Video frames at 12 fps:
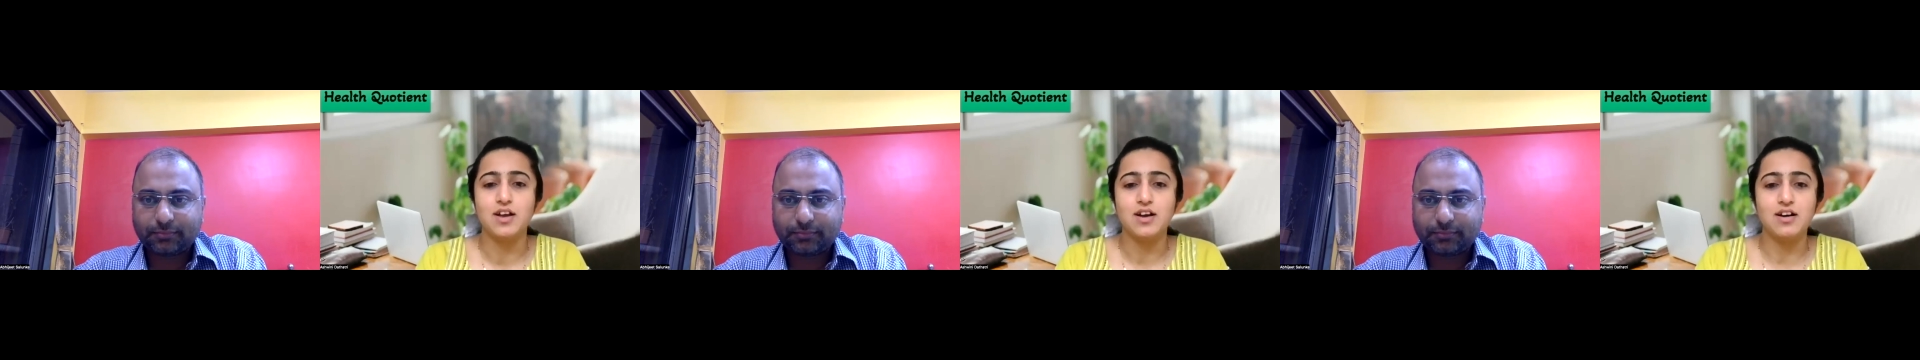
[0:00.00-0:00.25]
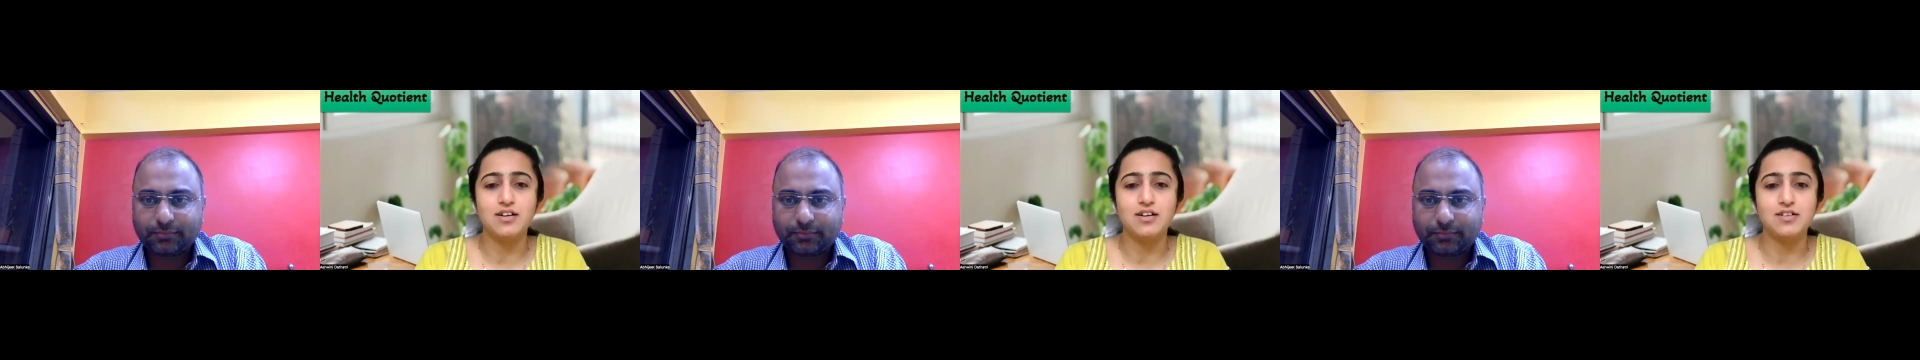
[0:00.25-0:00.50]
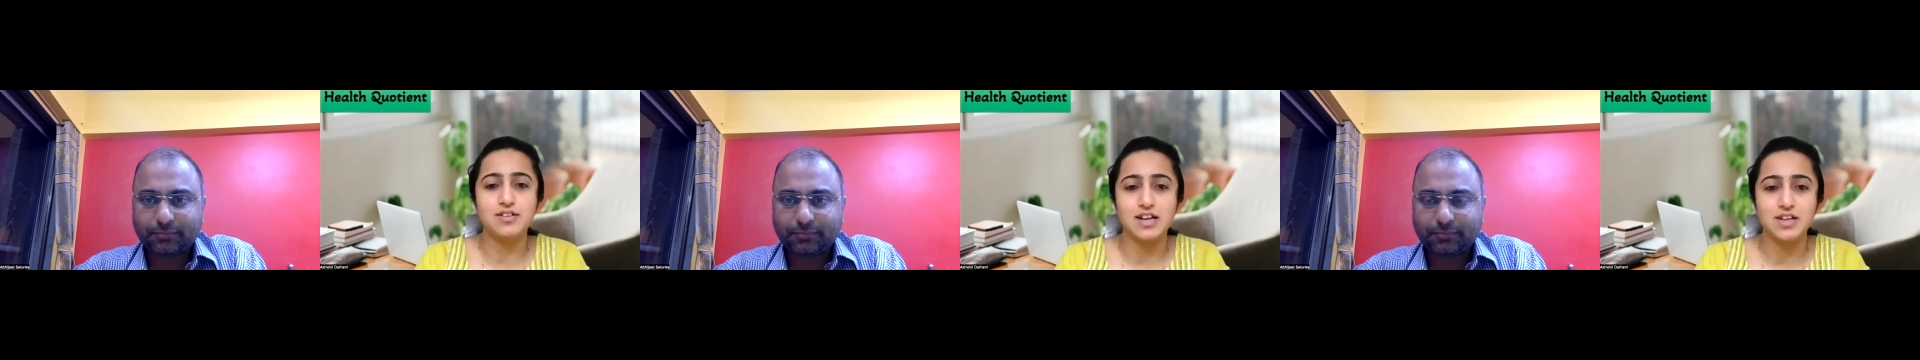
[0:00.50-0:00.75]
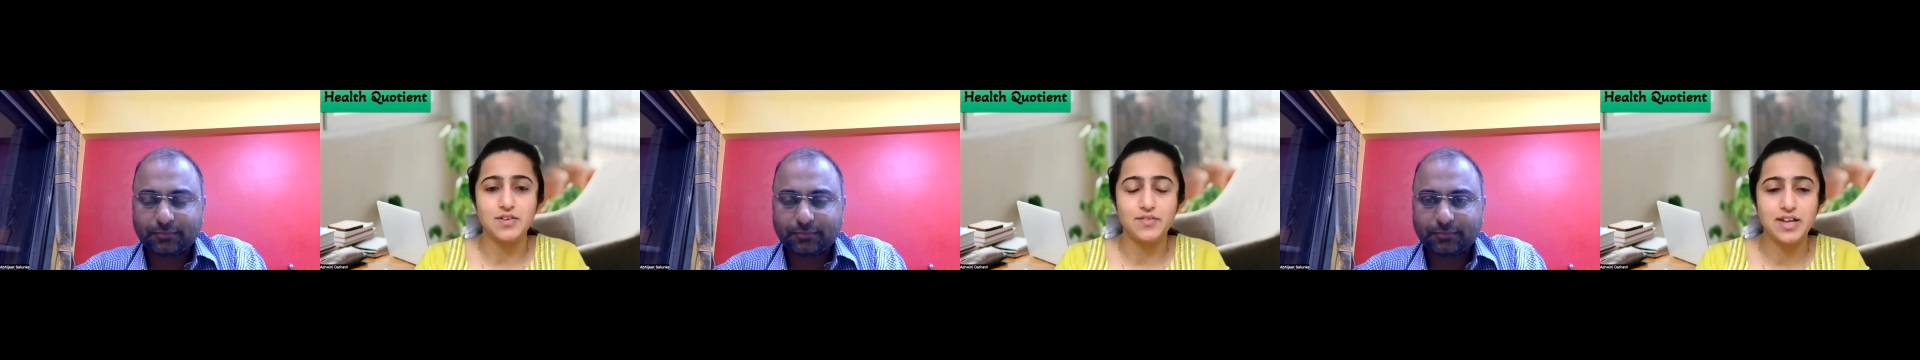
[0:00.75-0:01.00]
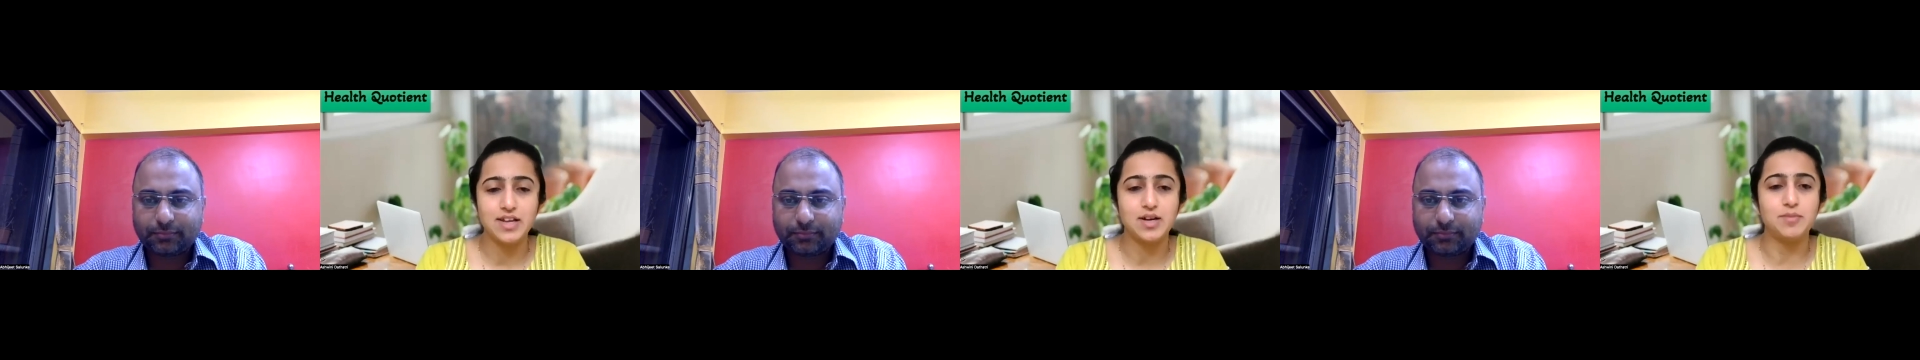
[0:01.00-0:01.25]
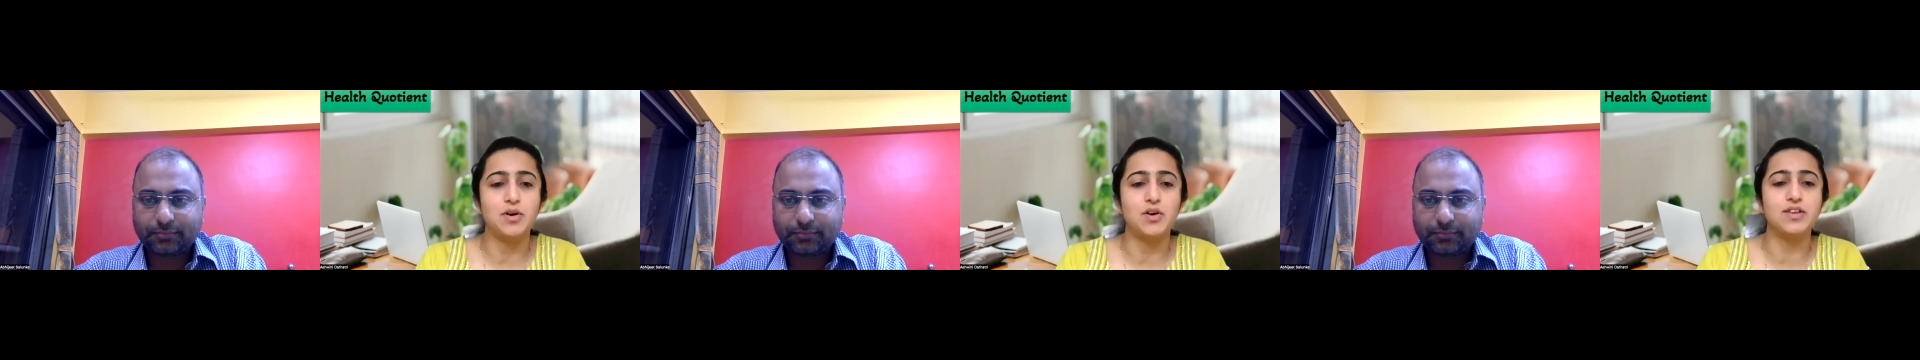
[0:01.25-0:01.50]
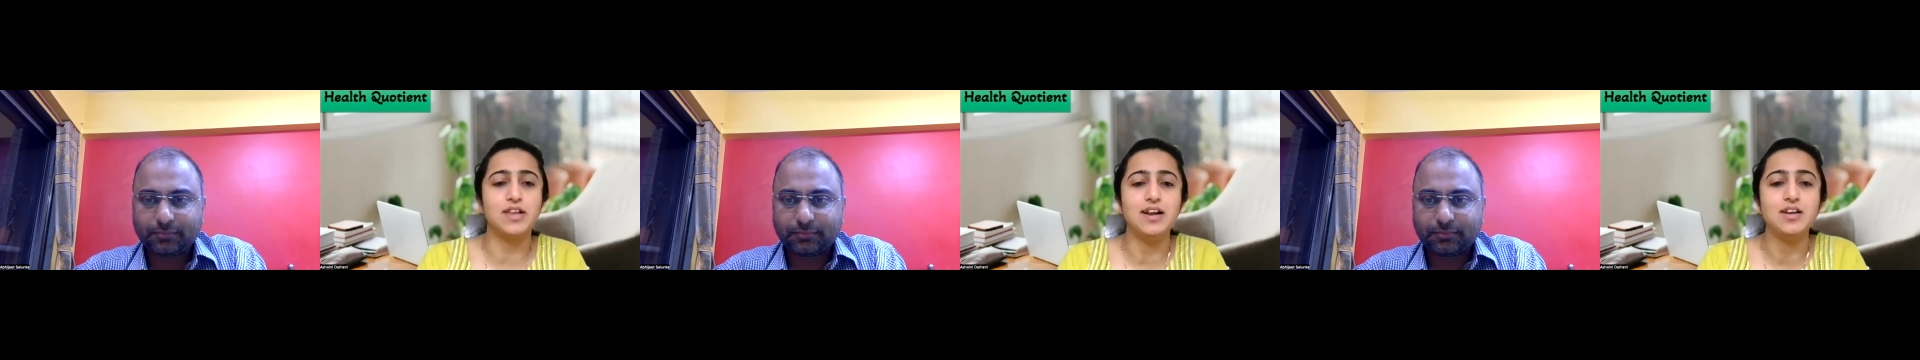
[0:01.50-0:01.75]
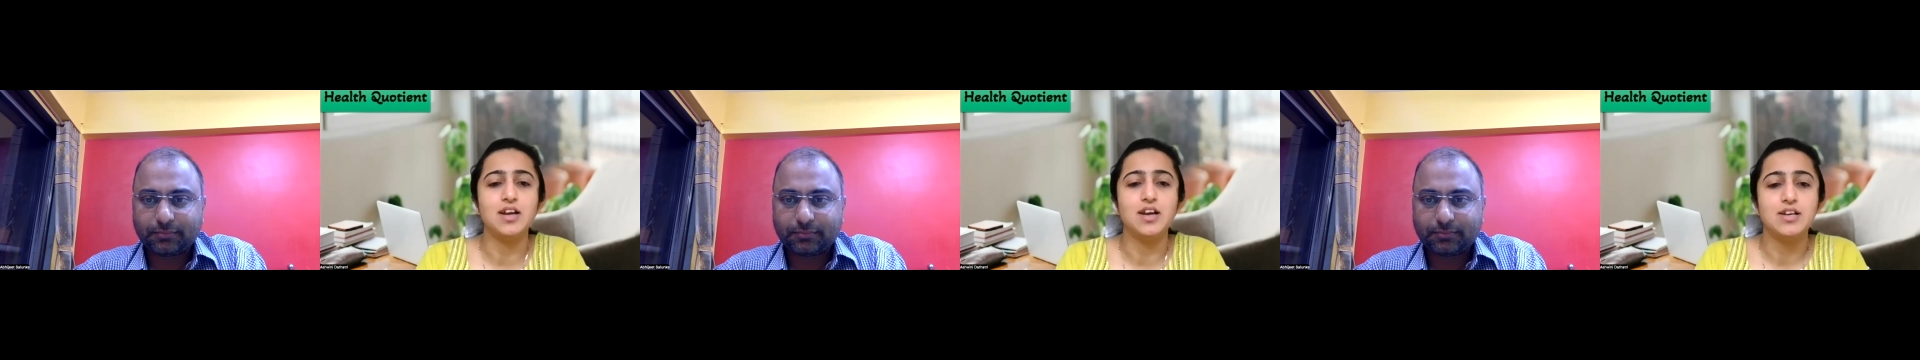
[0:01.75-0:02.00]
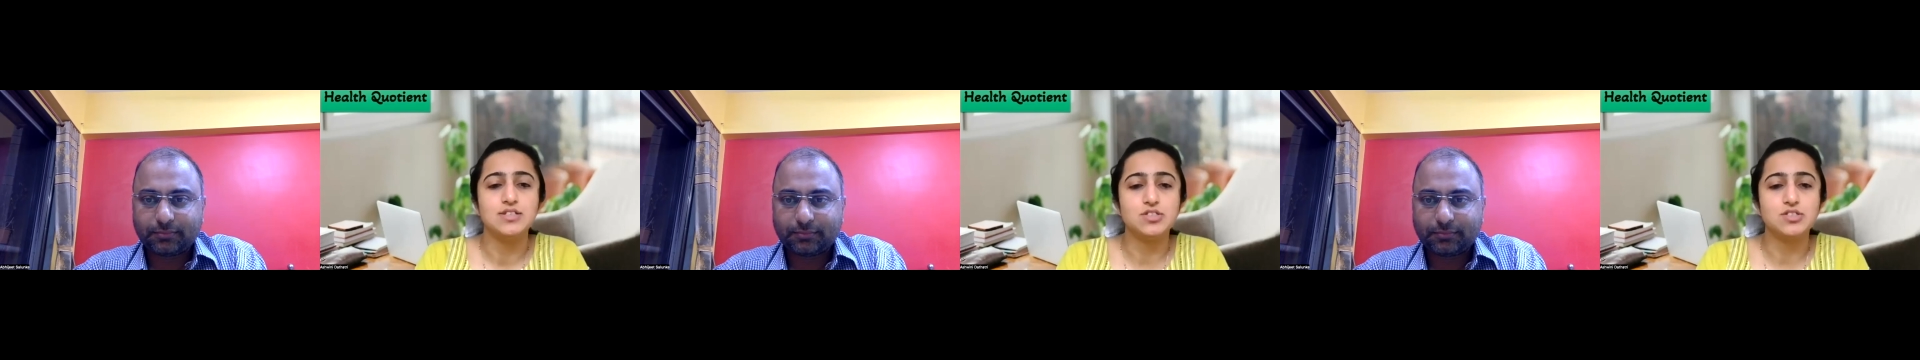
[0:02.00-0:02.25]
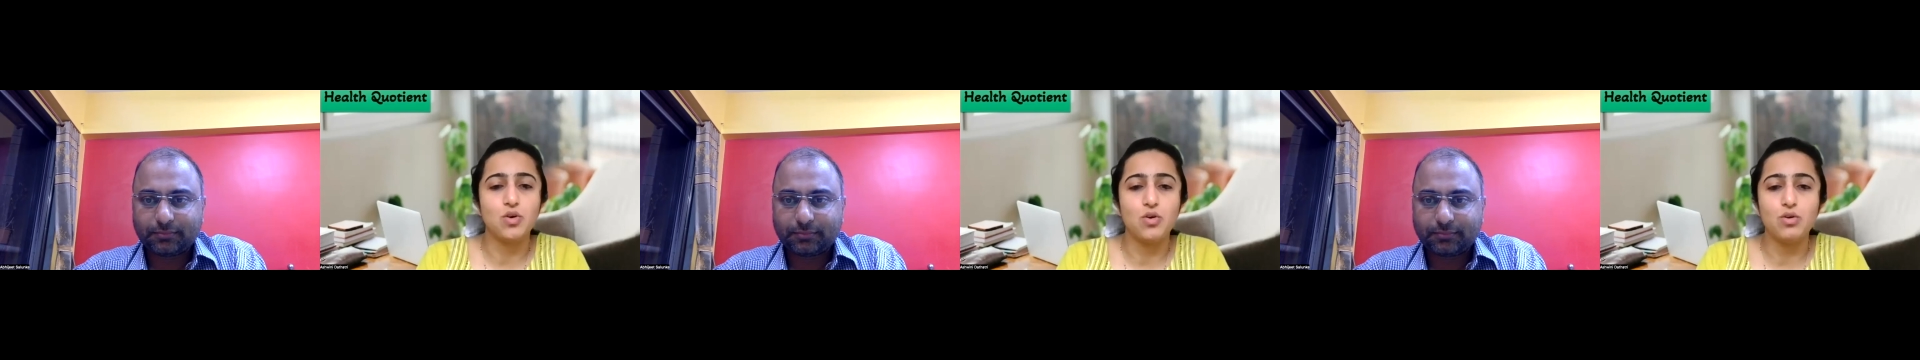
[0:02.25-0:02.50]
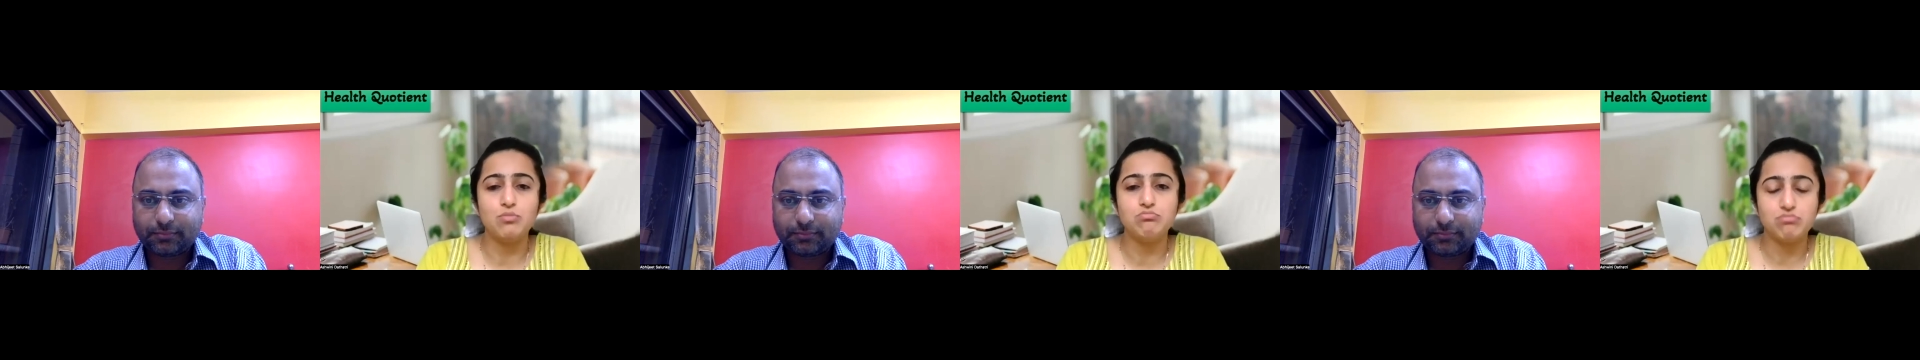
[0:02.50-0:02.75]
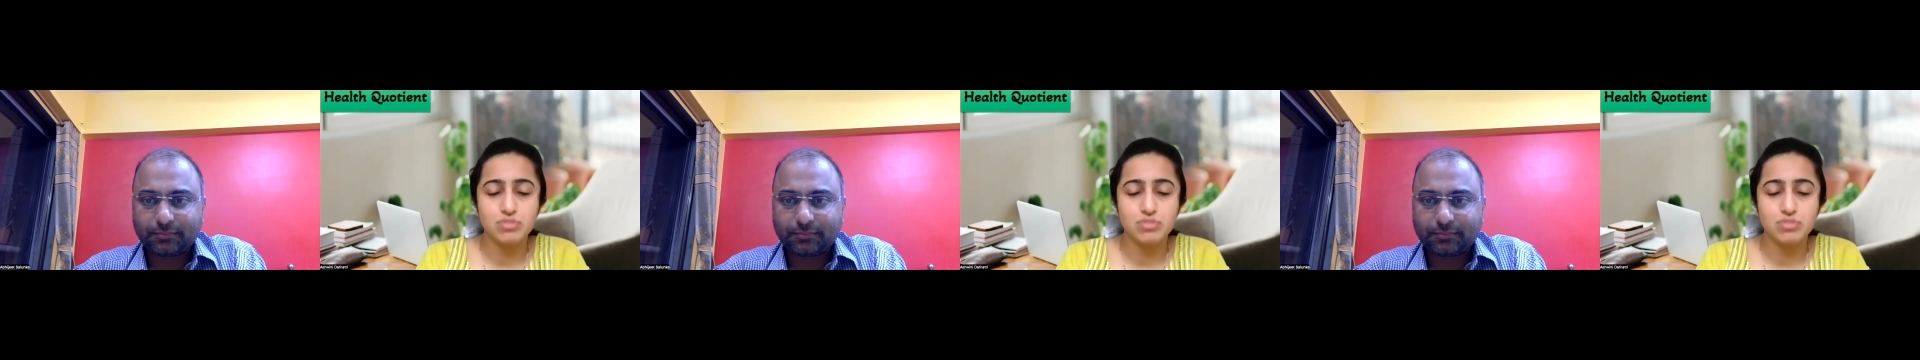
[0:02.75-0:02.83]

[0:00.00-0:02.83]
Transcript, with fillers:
Speaker 1: runaway about that. So